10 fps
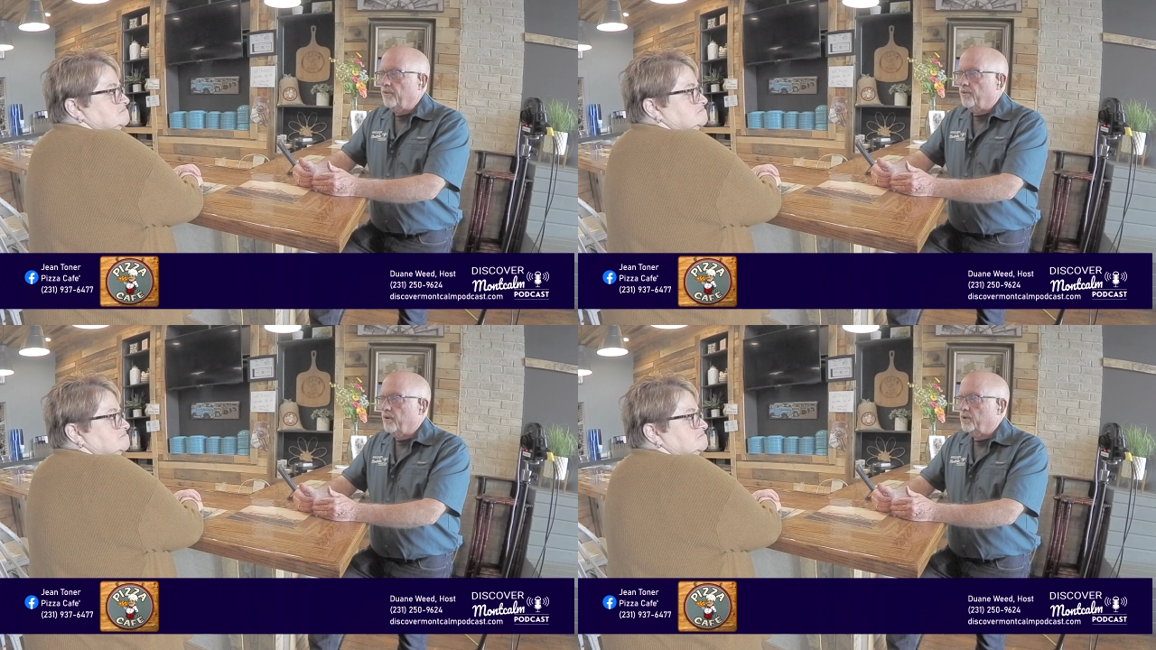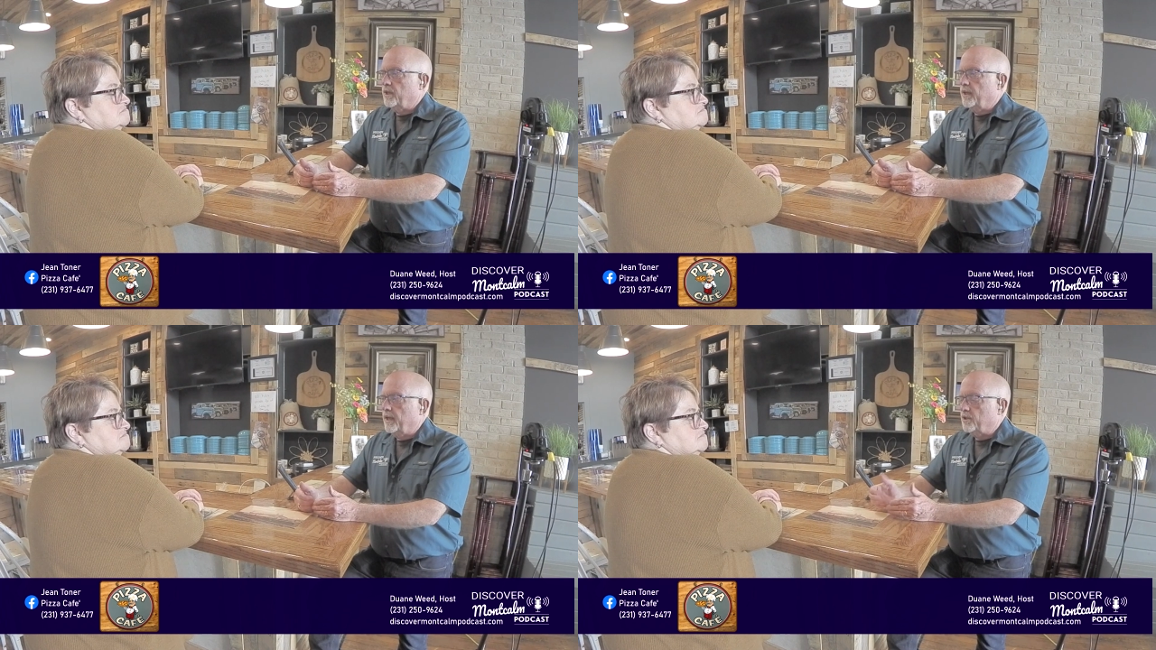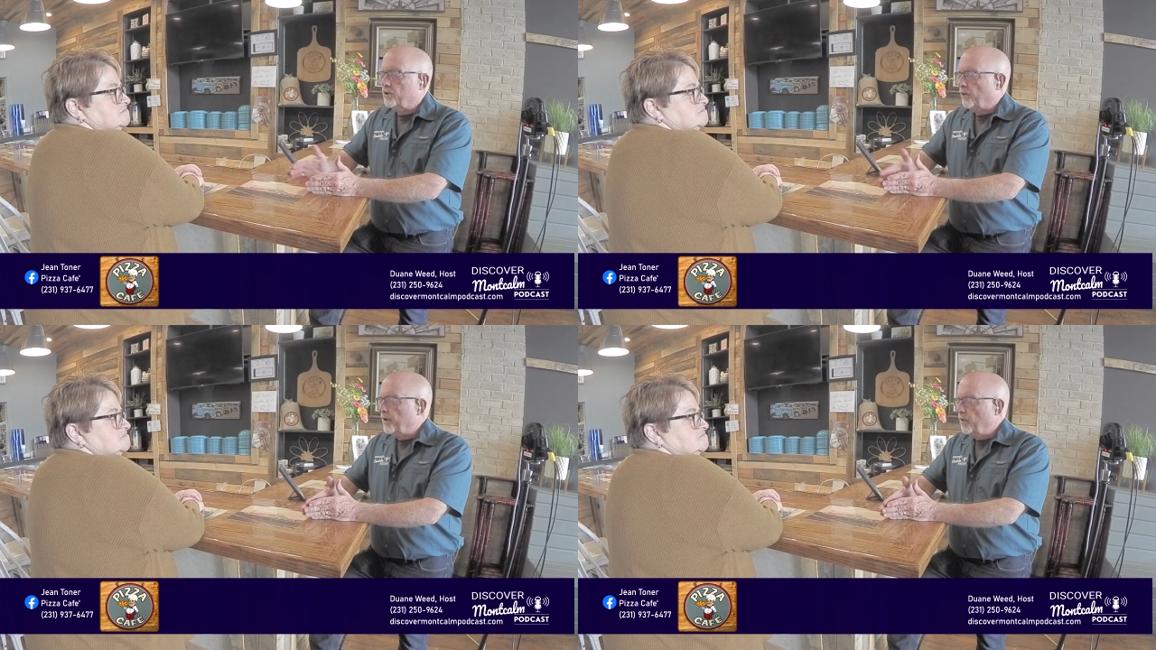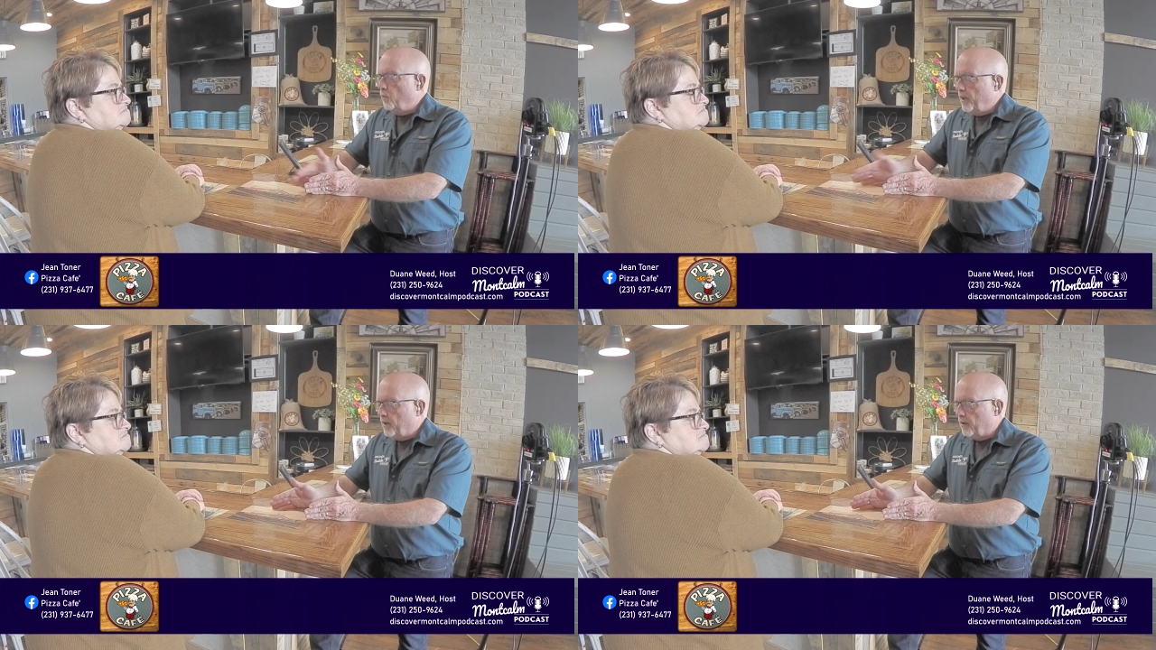Speaker 1: on Thursday nights, during the
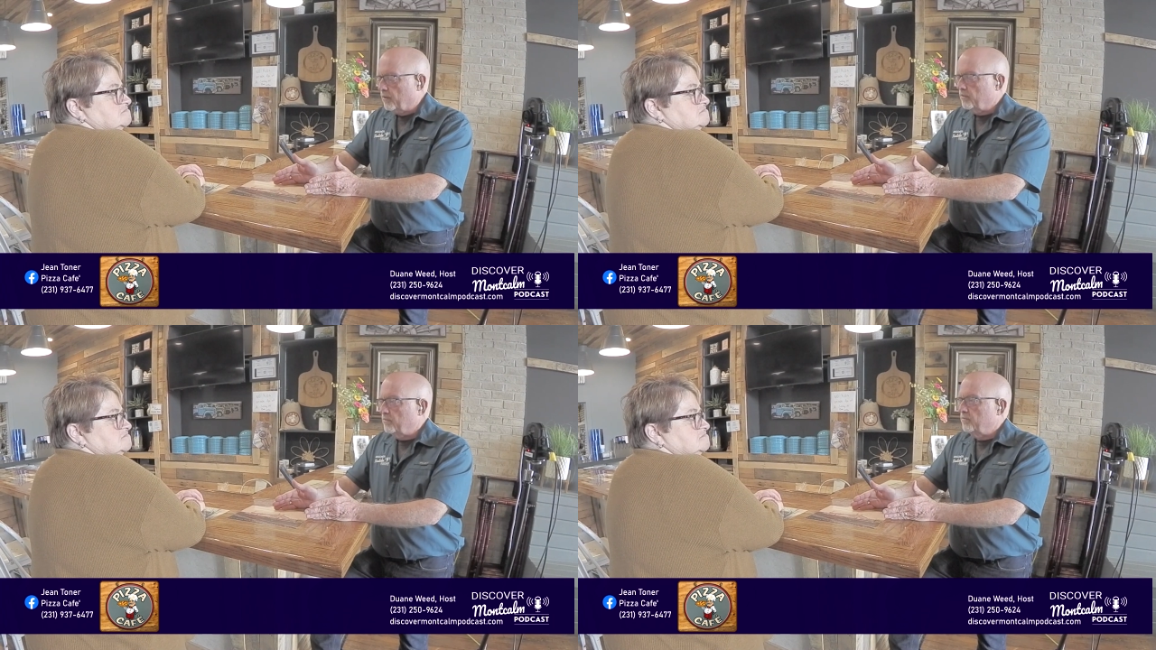winter,